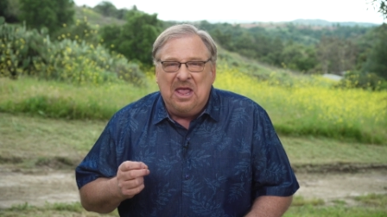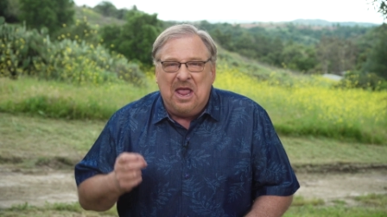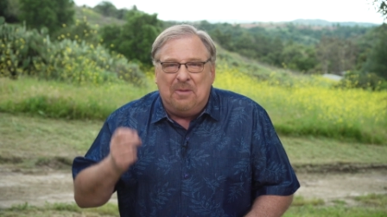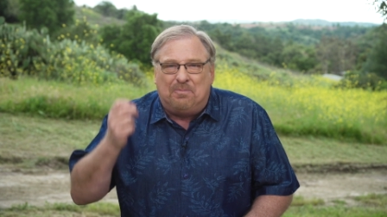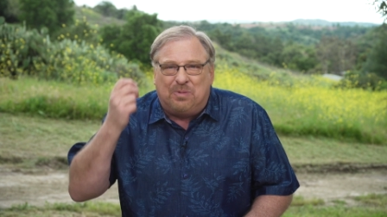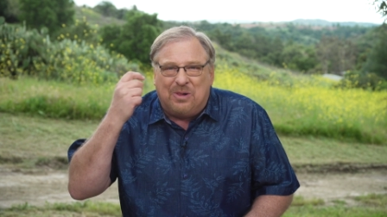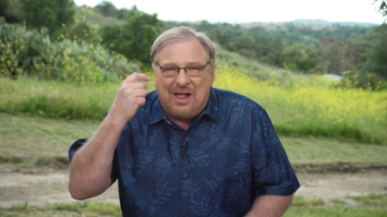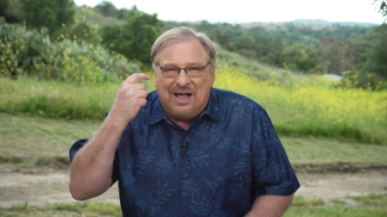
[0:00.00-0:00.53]

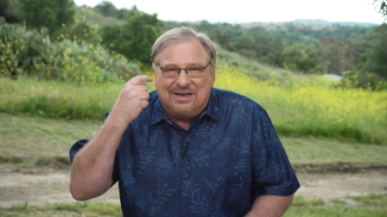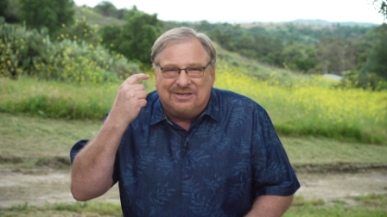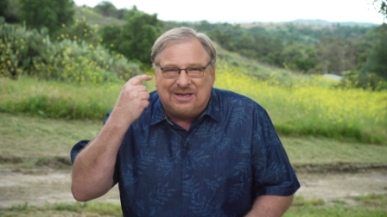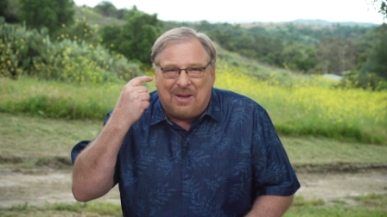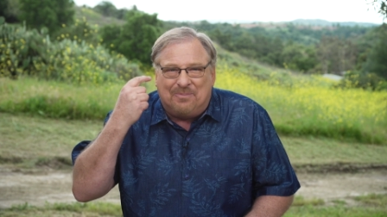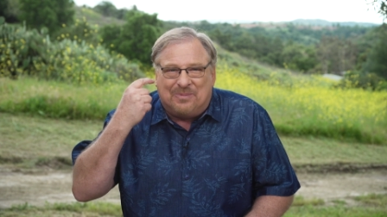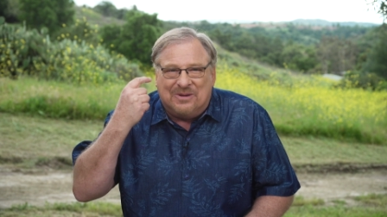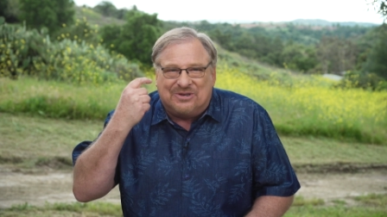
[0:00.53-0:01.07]
It
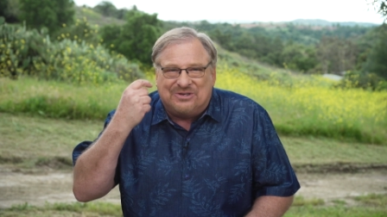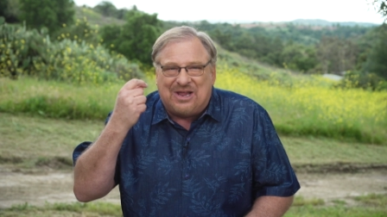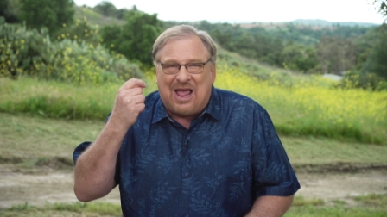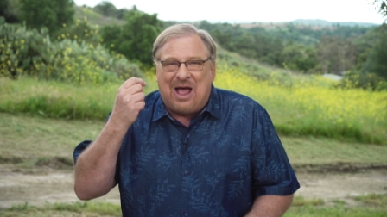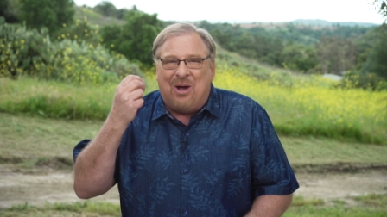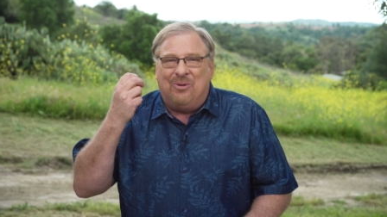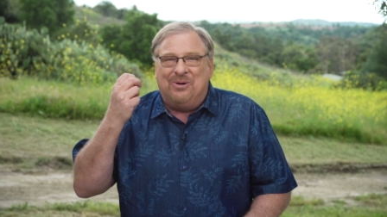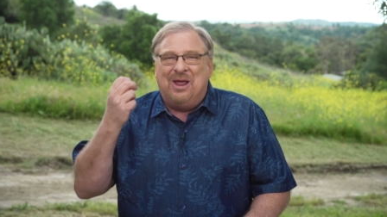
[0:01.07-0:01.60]
plugs up the
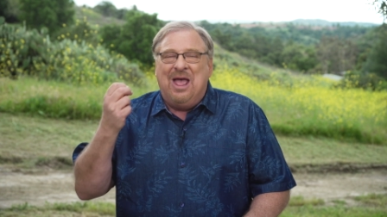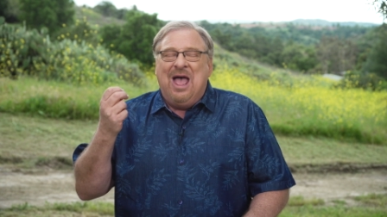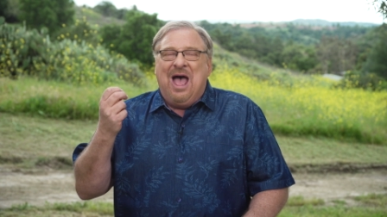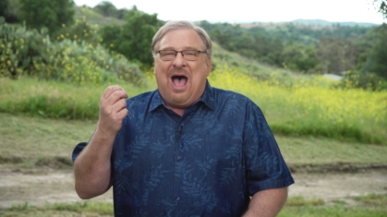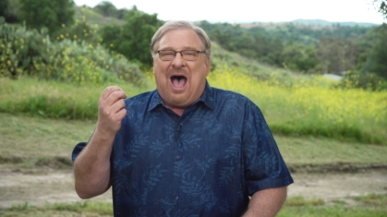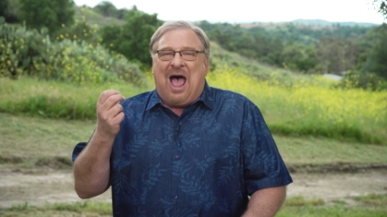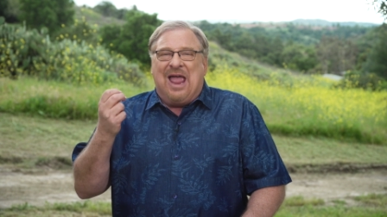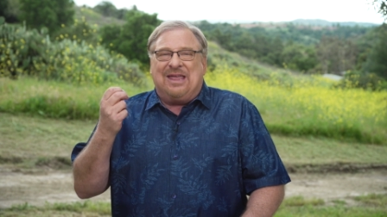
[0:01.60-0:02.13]
sound.
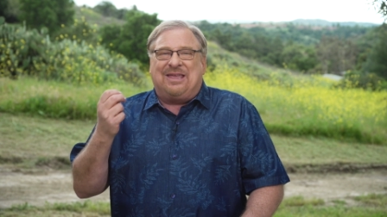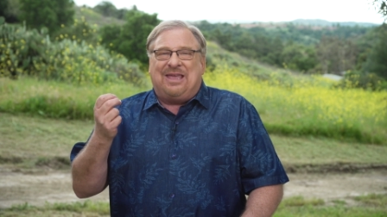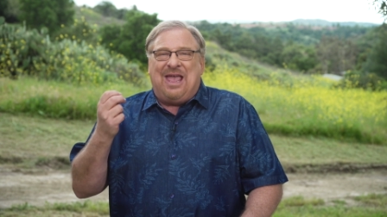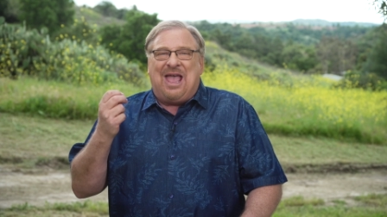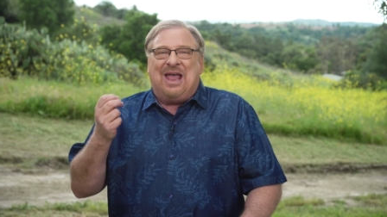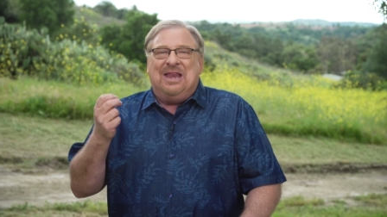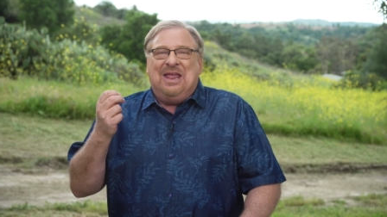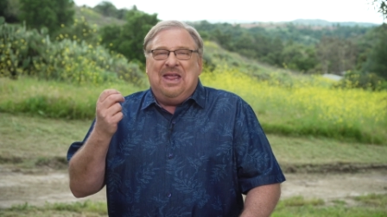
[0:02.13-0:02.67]
I
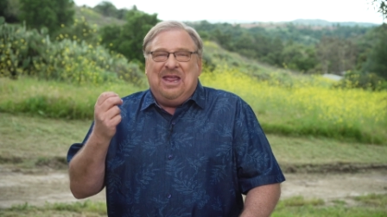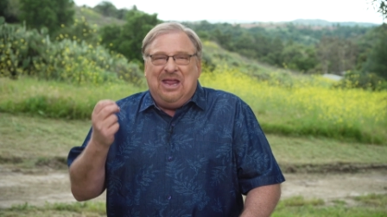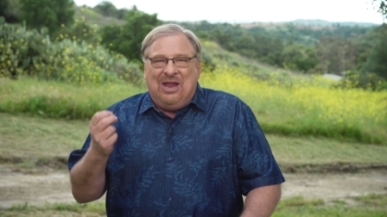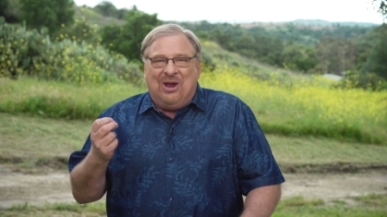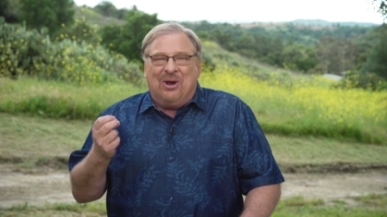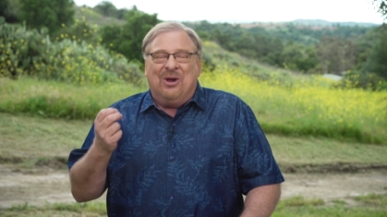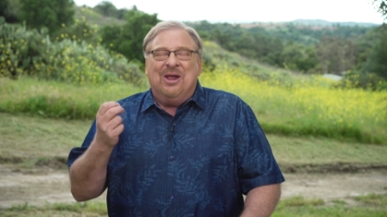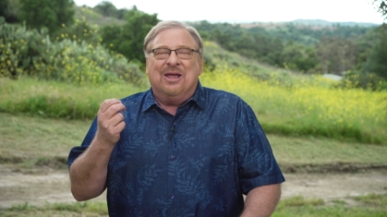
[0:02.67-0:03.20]
can't
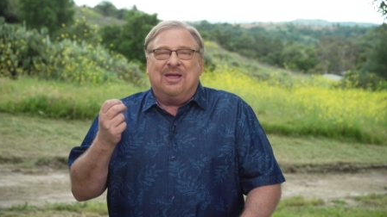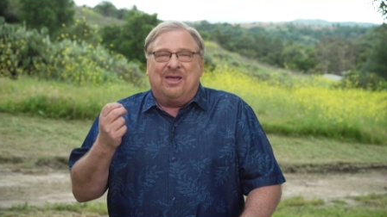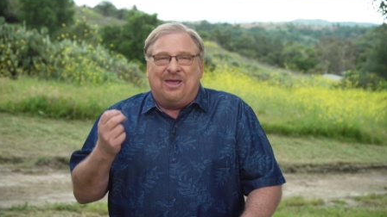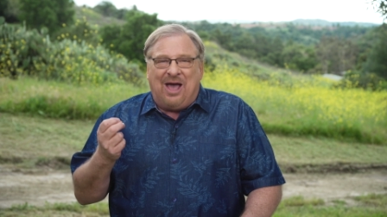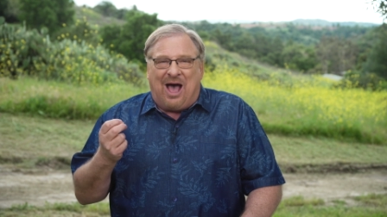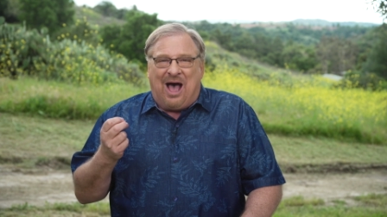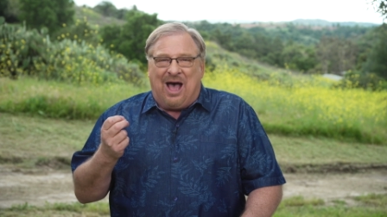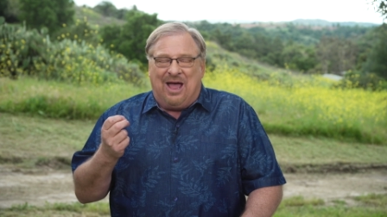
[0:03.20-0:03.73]
hear
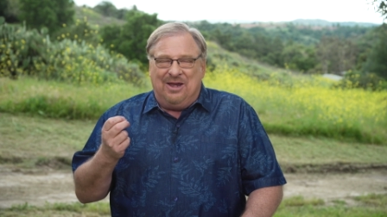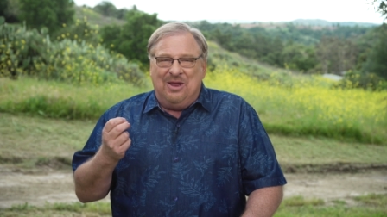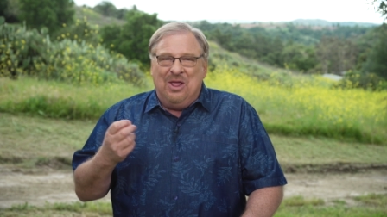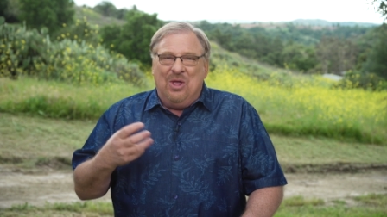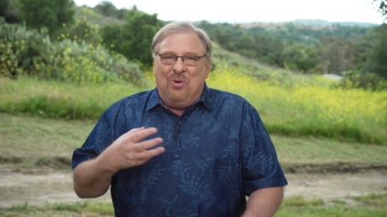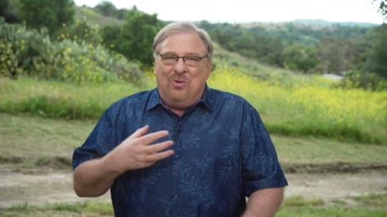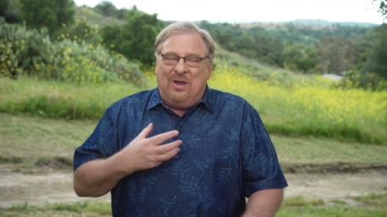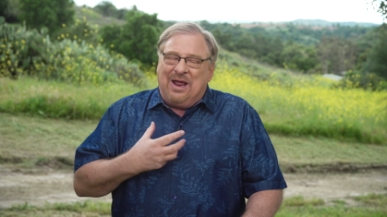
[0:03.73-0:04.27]
God
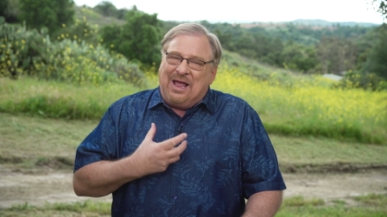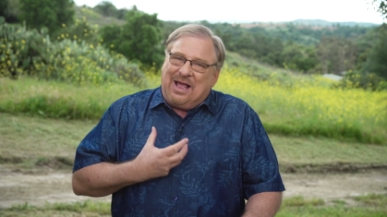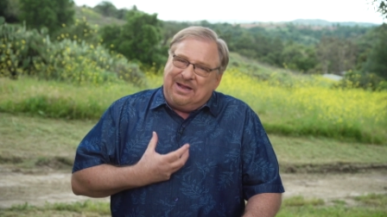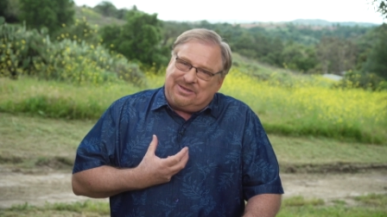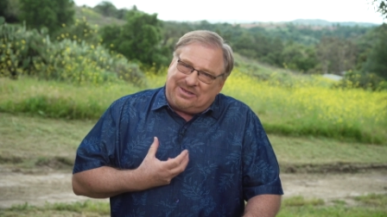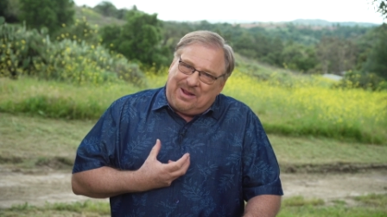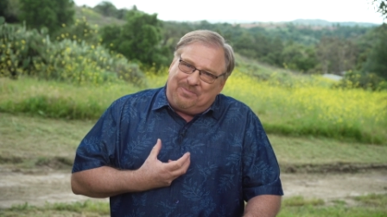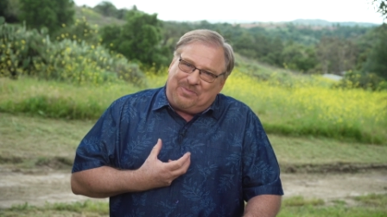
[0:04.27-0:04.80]
when I
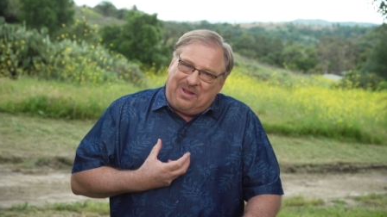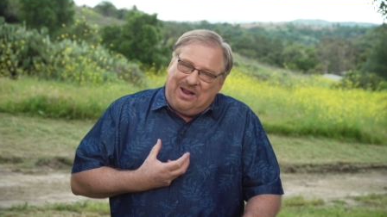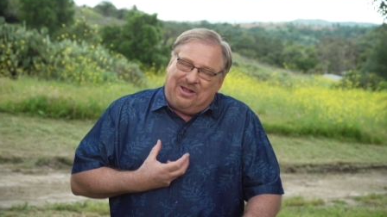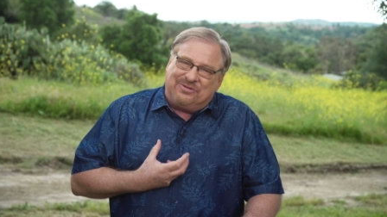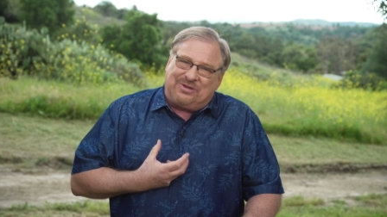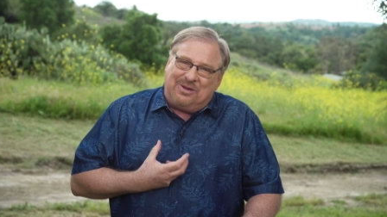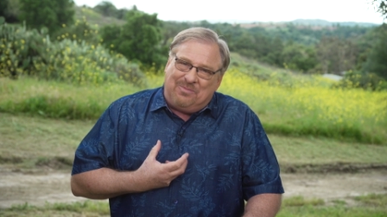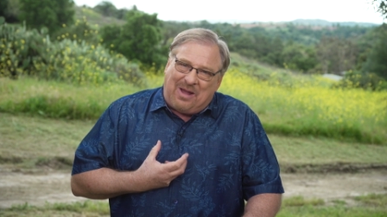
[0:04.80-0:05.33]
got something
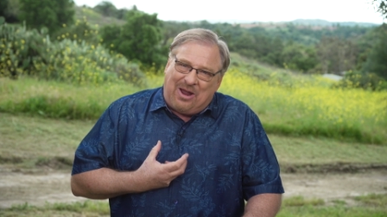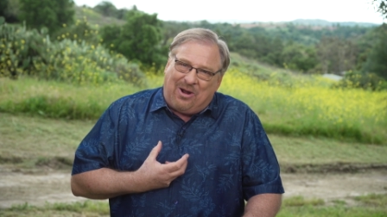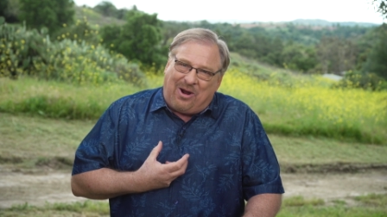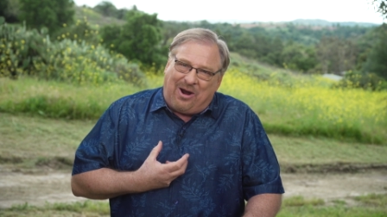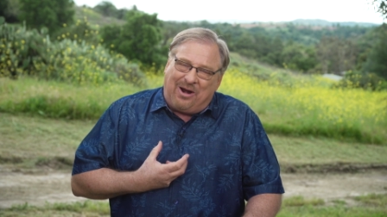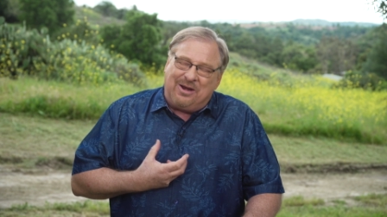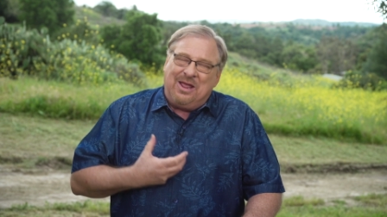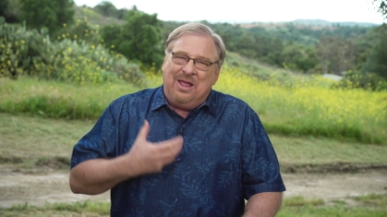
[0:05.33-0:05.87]
else in my
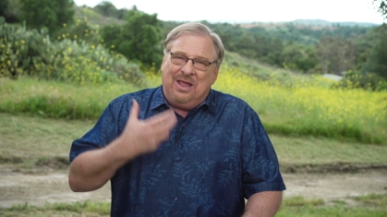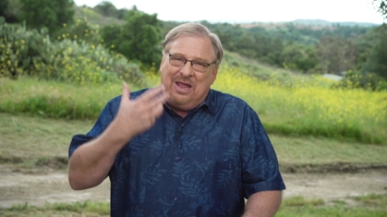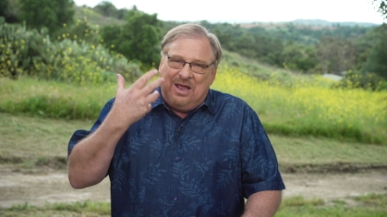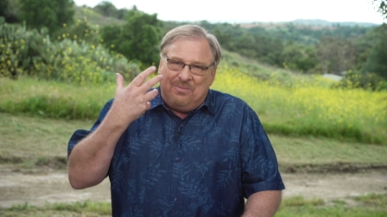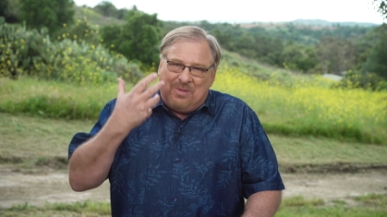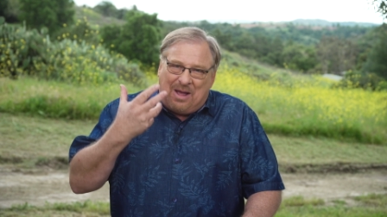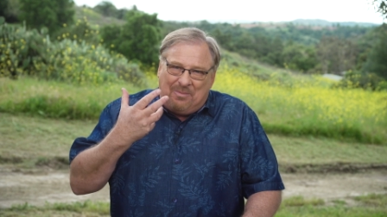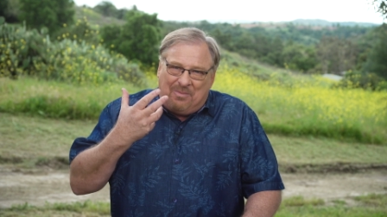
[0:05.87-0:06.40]
heart,
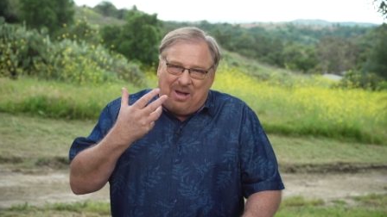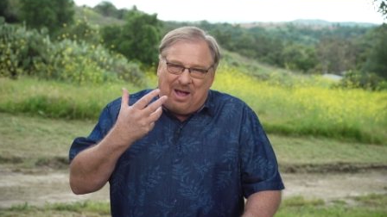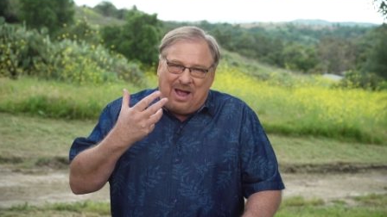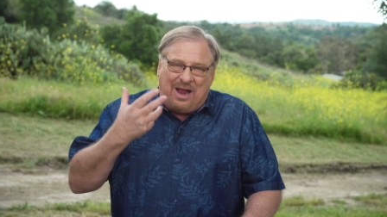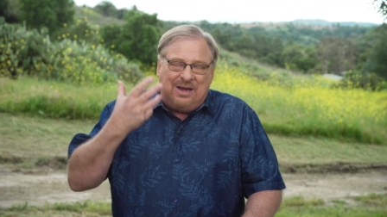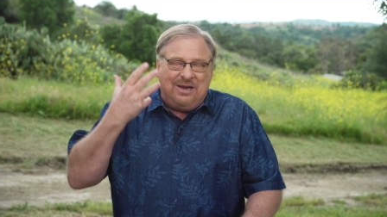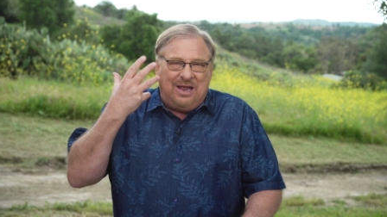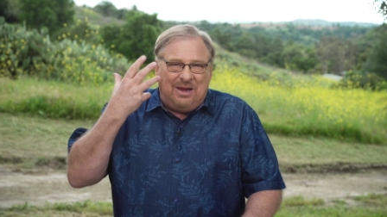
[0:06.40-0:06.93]
in my
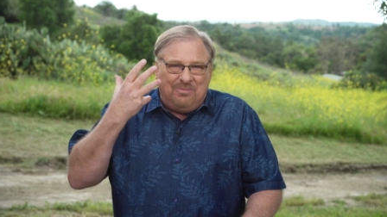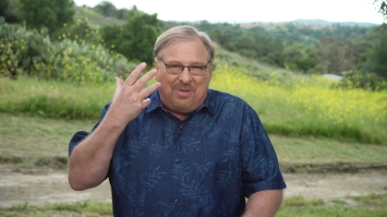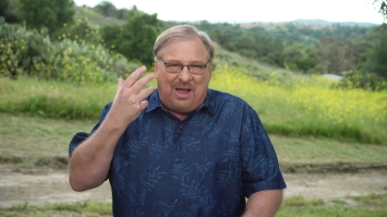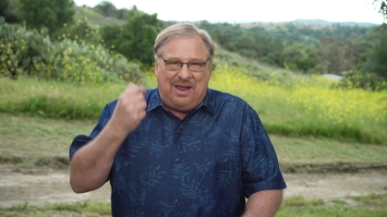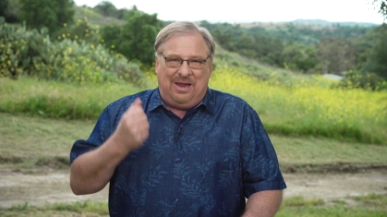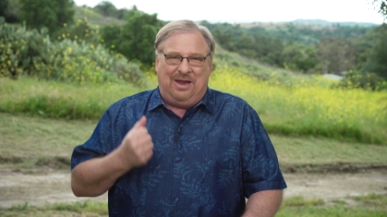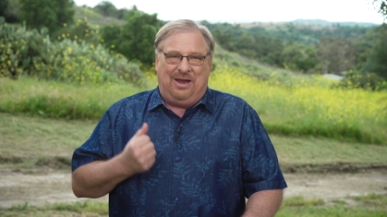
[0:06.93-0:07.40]
mind, in my